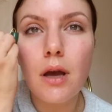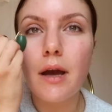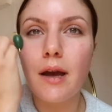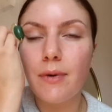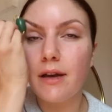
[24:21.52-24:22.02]

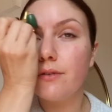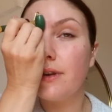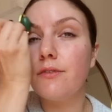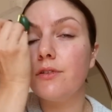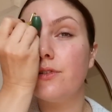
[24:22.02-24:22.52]
I
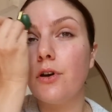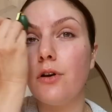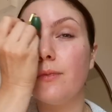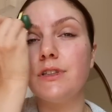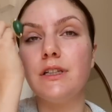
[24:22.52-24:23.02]
also have
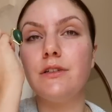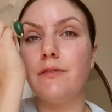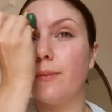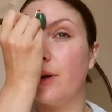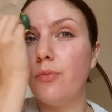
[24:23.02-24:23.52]
so much tension
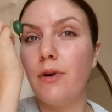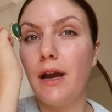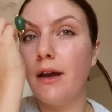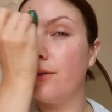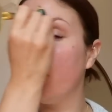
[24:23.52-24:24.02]
around my
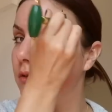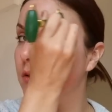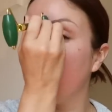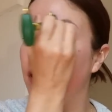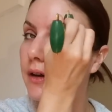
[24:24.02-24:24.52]
brows,
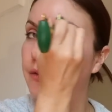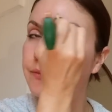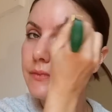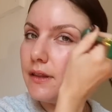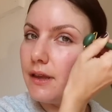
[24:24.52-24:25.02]

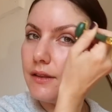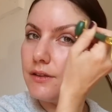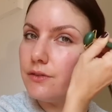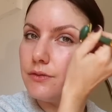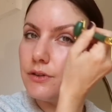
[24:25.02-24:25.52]
and that
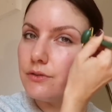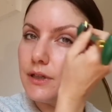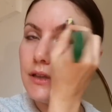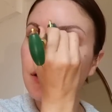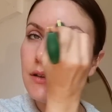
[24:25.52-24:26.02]
just feels
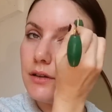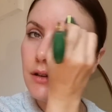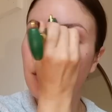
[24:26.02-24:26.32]
really good,